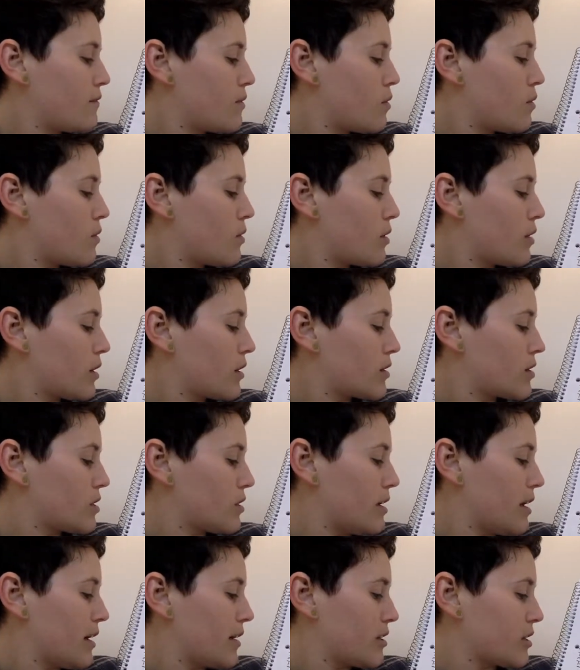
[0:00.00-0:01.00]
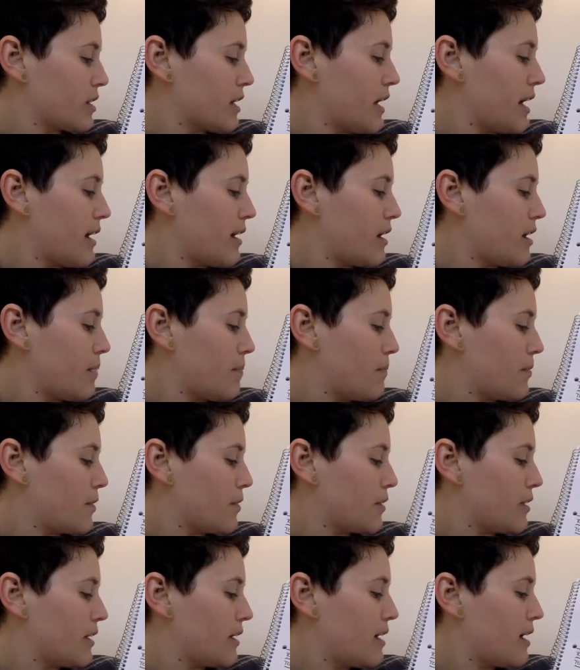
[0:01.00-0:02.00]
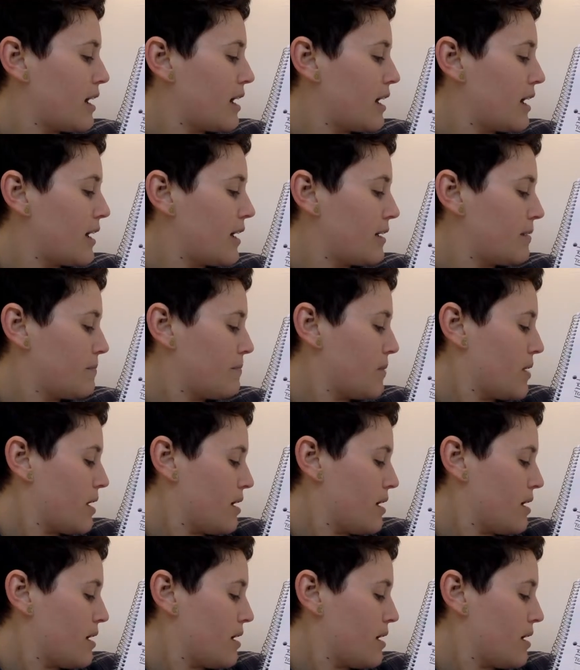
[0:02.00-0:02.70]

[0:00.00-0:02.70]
4, so now you're just going to add it up, 39.